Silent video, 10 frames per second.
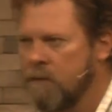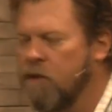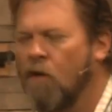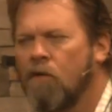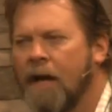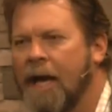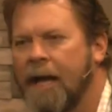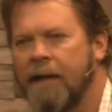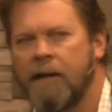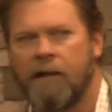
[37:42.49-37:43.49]
Don't
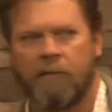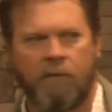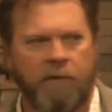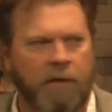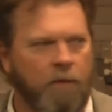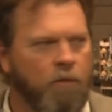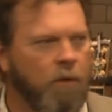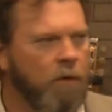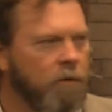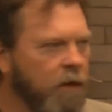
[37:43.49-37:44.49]
line up with a
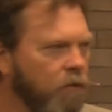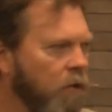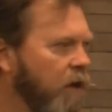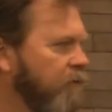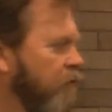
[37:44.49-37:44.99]
worldly way of